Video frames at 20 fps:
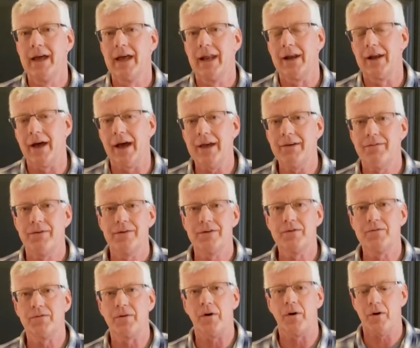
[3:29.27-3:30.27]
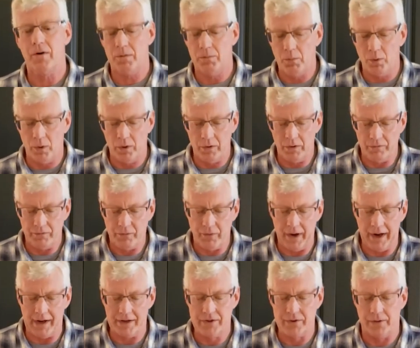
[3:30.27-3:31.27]
life is far more
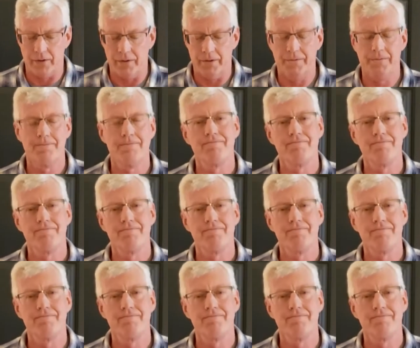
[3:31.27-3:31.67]
fragile,